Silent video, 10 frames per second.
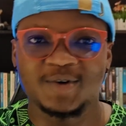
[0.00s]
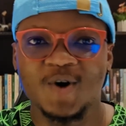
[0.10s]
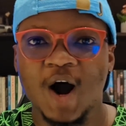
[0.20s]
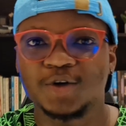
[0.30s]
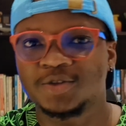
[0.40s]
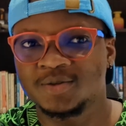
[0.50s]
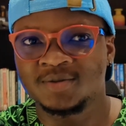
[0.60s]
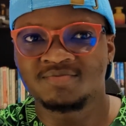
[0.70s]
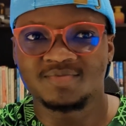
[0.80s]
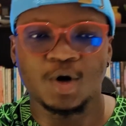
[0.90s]
you know, how
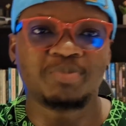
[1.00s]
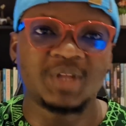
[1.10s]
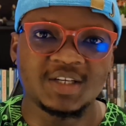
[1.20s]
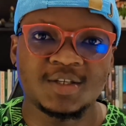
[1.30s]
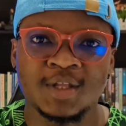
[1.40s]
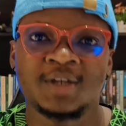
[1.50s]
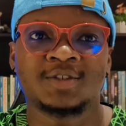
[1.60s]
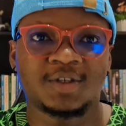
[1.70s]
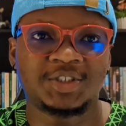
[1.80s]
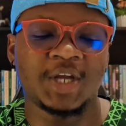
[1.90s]
to update
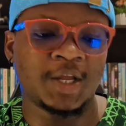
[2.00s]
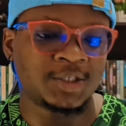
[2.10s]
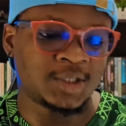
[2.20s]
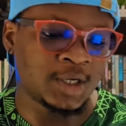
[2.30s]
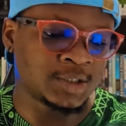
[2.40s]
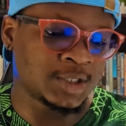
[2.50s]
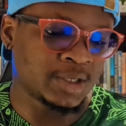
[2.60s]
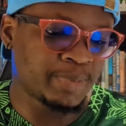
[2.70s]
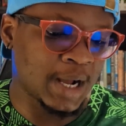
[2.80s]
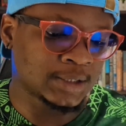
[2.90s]
things or change things in
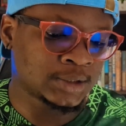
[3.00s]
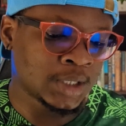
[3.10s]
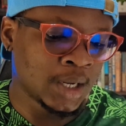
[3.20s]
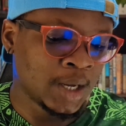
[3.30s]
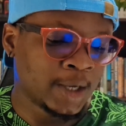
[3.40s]
the past.